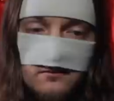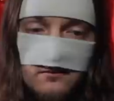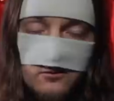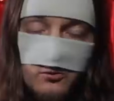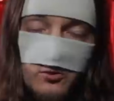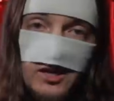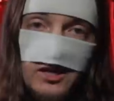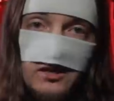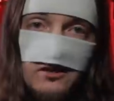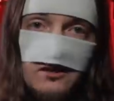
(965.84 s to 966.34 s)

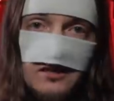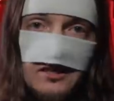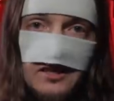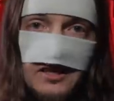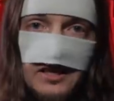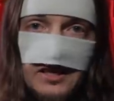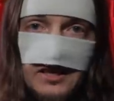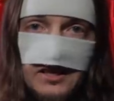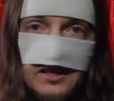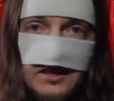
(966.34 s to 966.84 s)
Well,
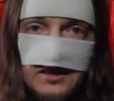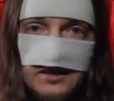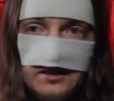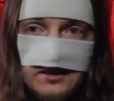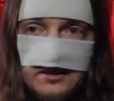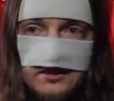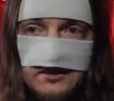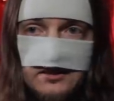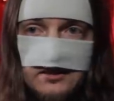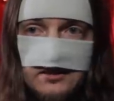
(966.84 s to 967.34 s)

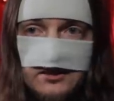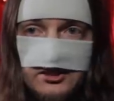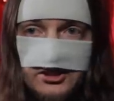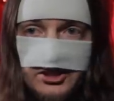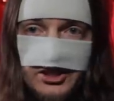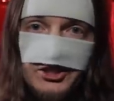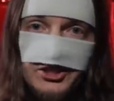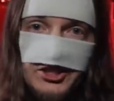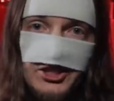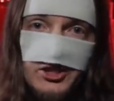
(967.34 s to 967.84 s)

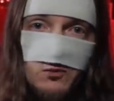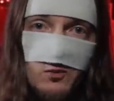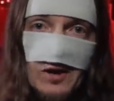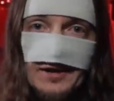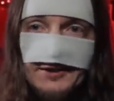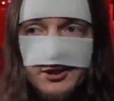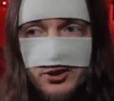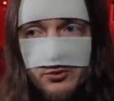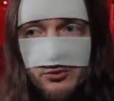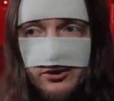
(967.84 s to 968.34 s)
she did
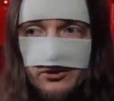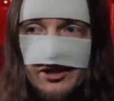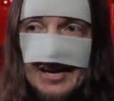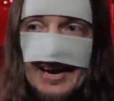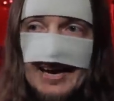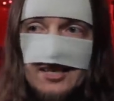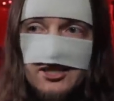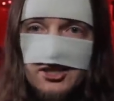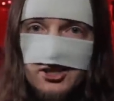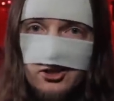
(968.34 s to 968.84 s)
want to
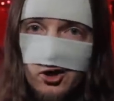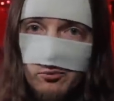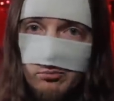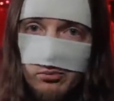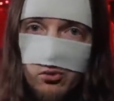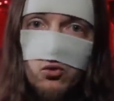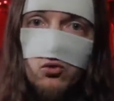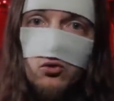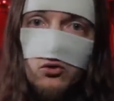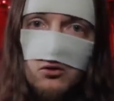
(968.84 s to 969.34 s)
relax in a
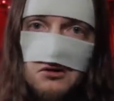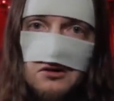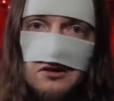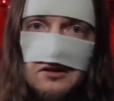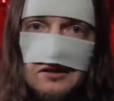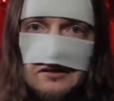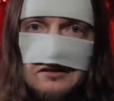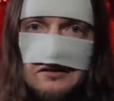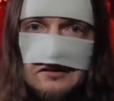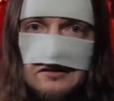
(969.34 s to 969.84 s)
pool.